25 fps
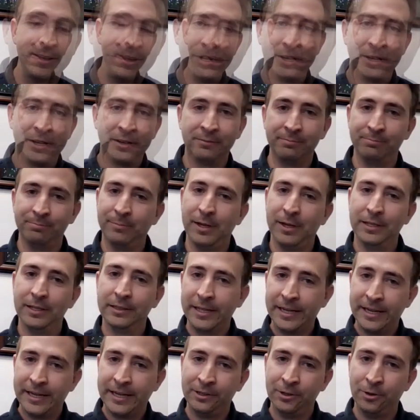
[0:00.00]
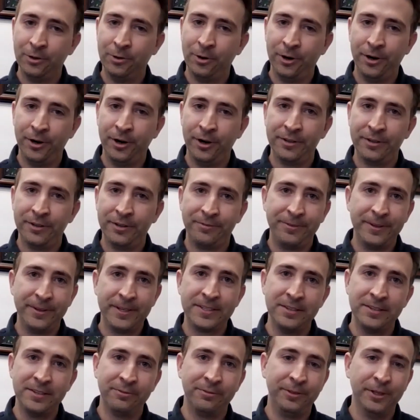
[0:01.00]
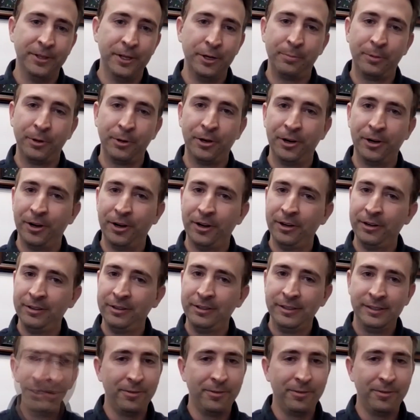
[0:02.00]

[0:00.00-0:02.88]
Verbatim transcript: being a landlord, a fix and flipper,